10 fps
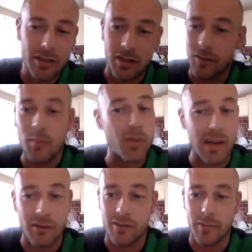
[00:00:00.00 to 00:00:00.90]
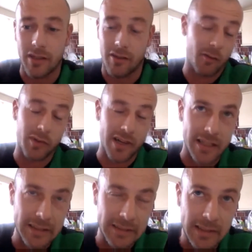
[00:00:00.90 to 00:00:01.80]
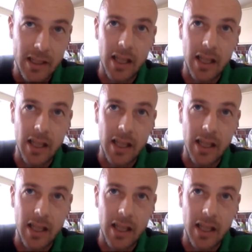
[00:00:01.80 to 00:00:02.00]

It's nothing groundbreaking.